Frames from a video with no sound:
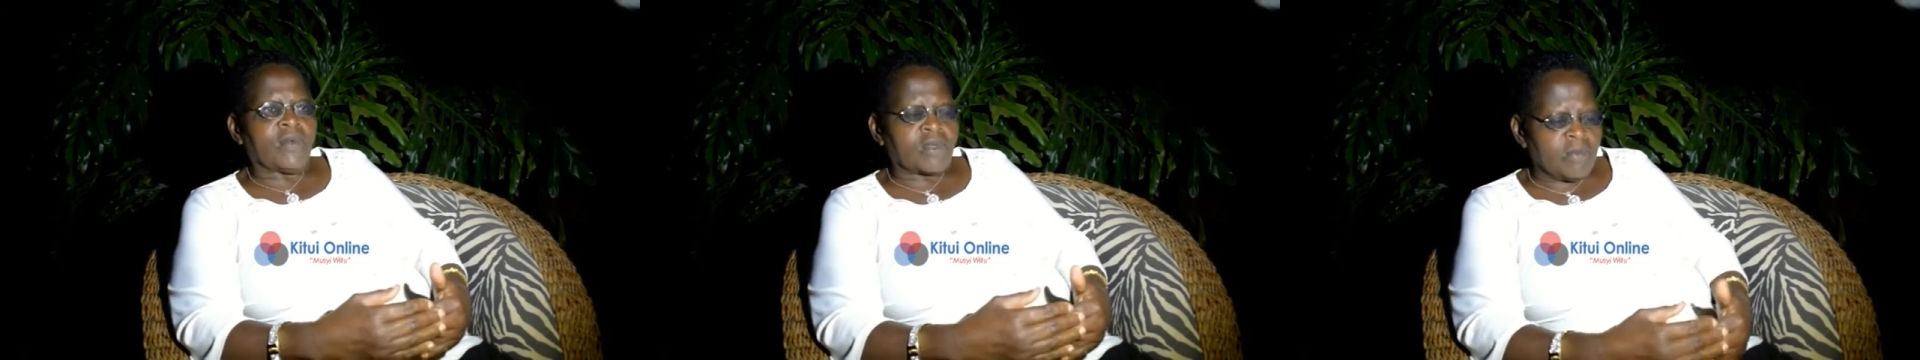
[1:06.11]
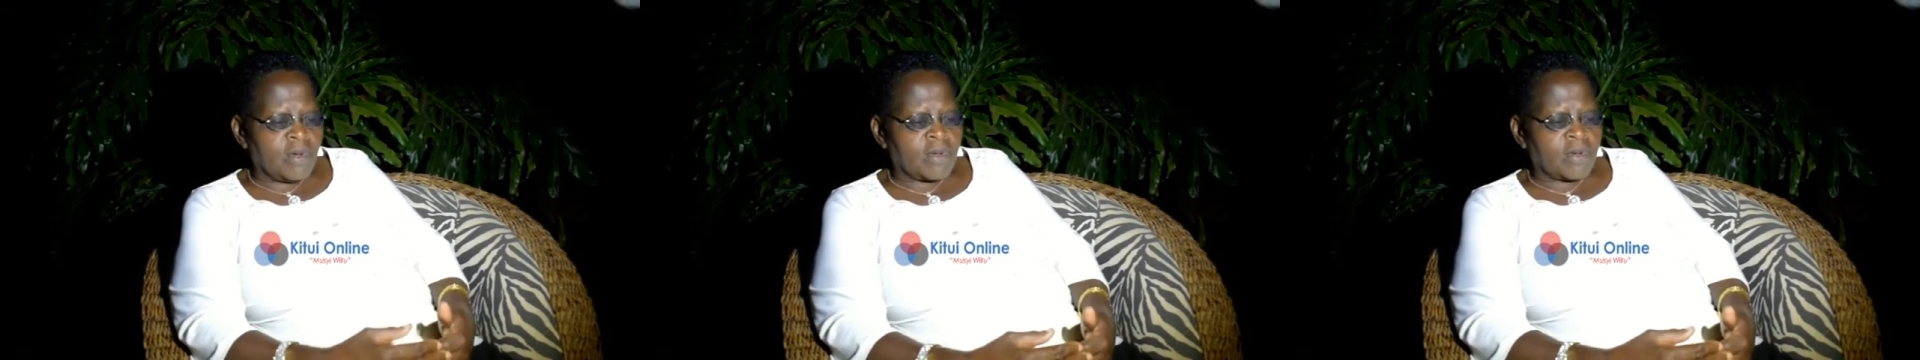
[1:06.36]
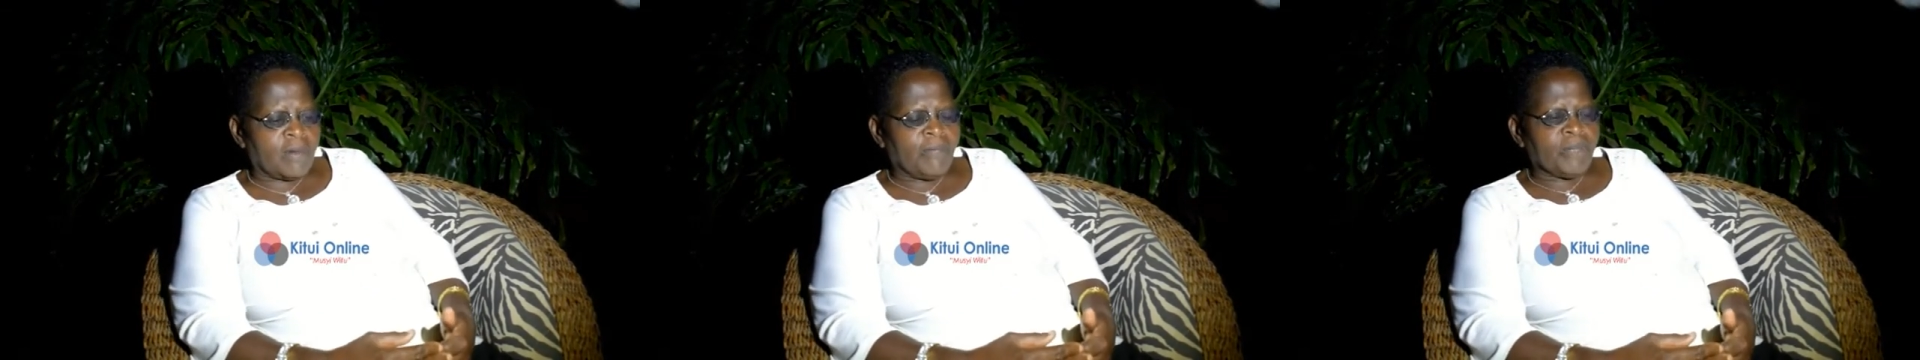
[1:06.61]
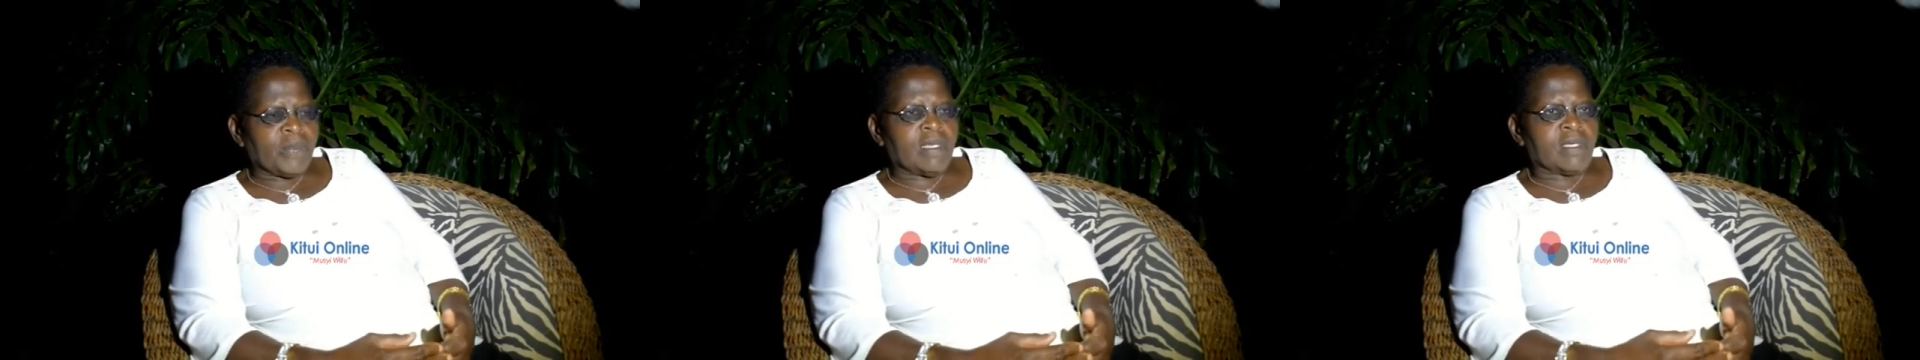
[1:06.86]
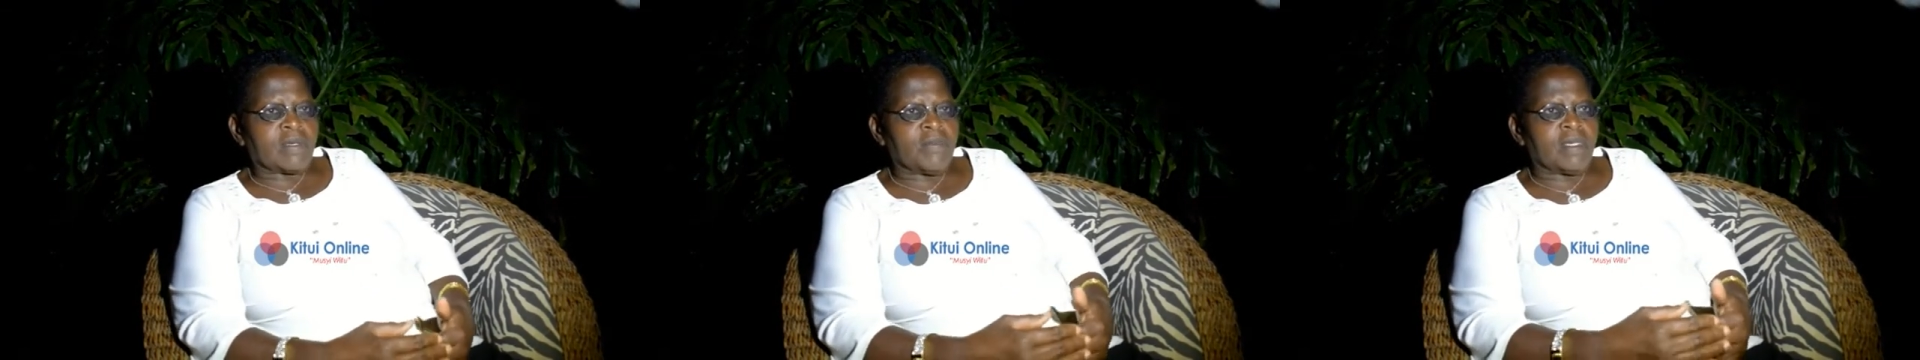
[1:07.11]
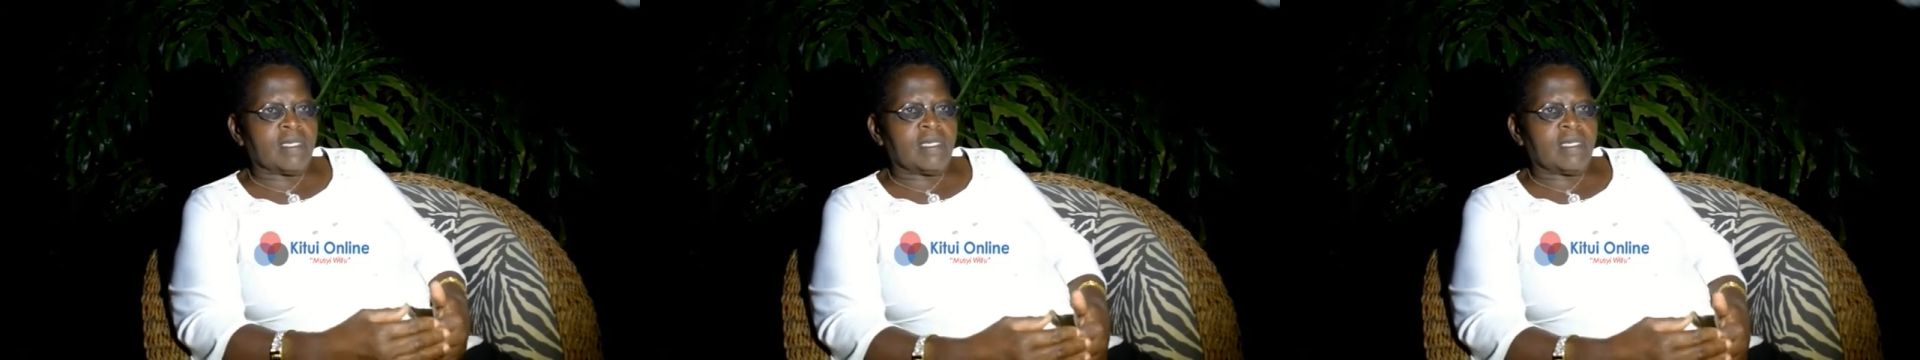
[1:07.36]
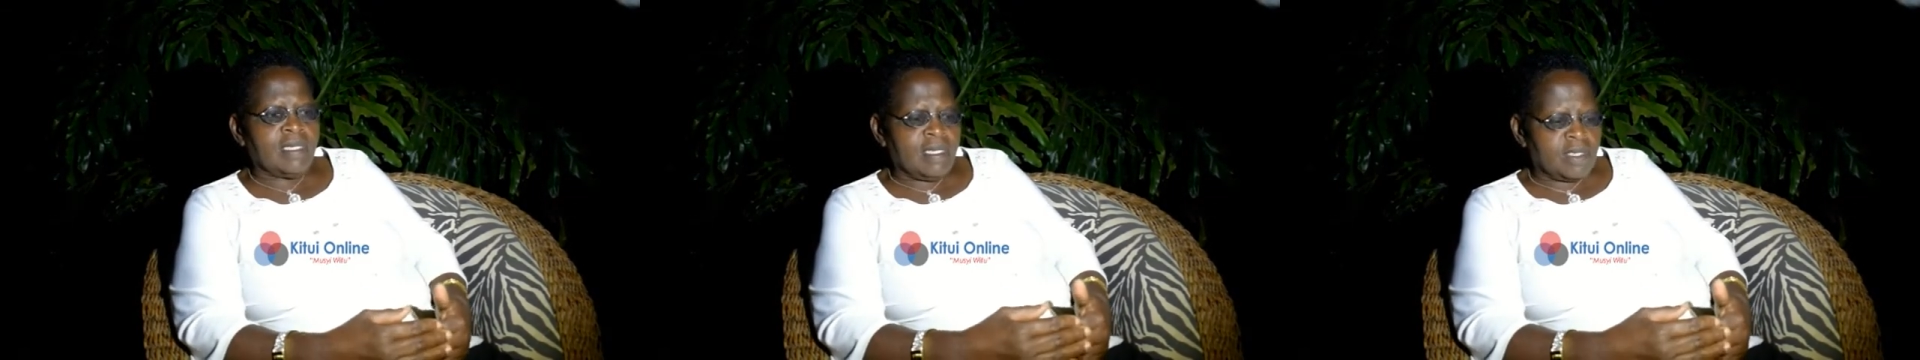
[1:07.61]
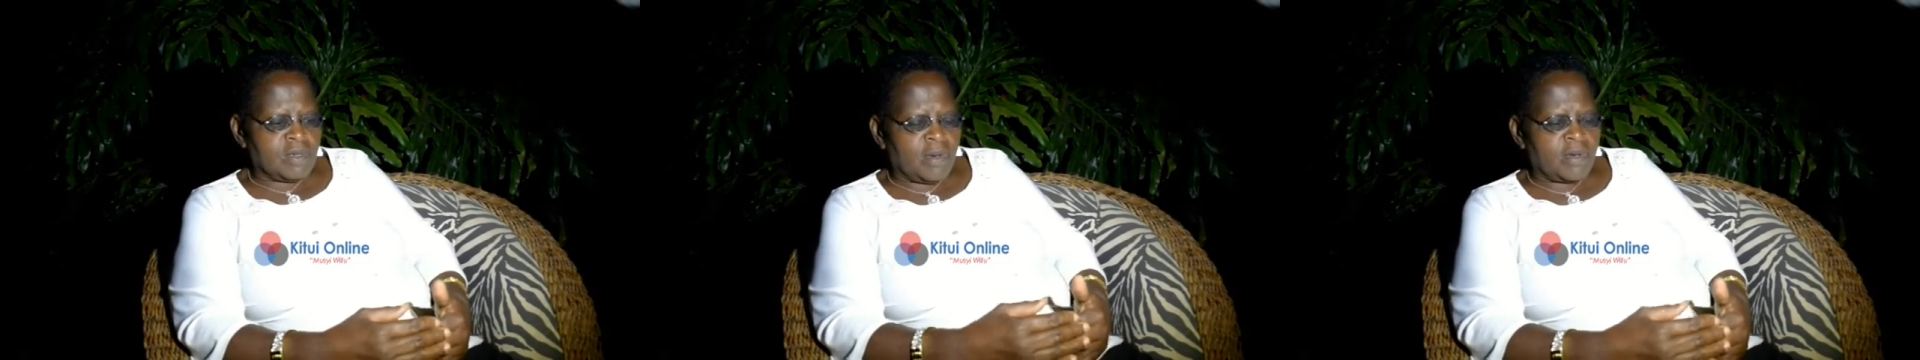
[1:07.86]
tomorrow, tom
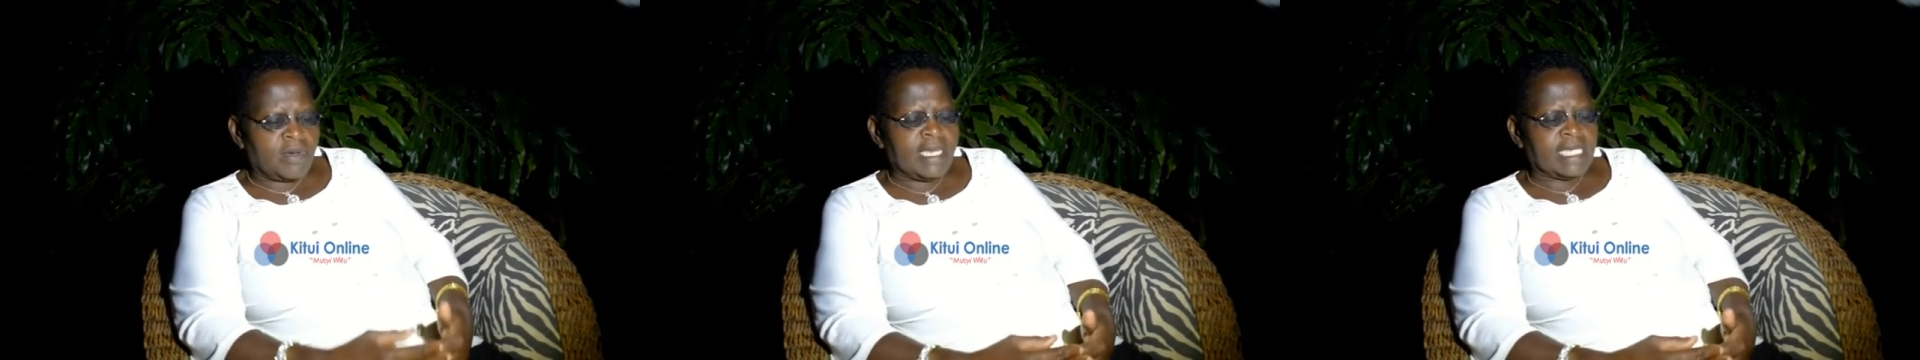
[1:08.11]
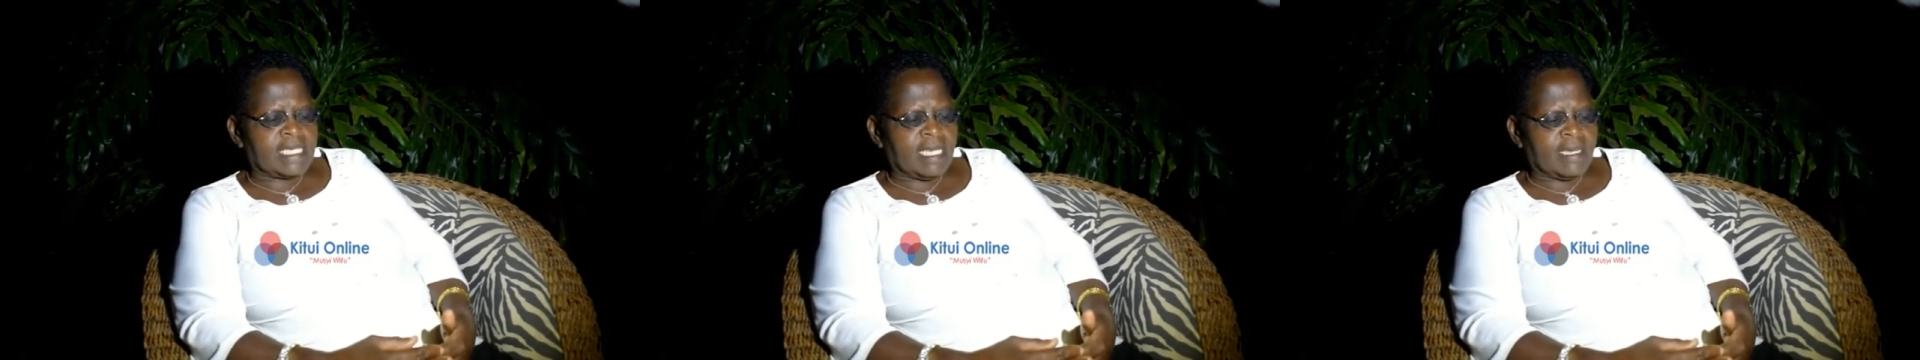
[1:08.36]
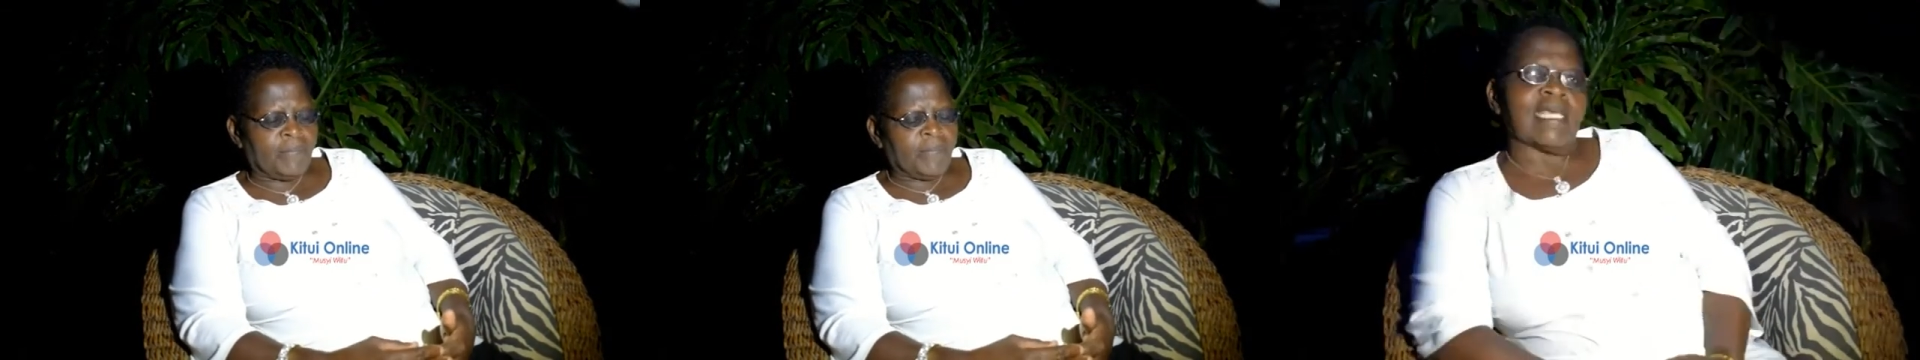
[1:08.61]
tomorrow nation.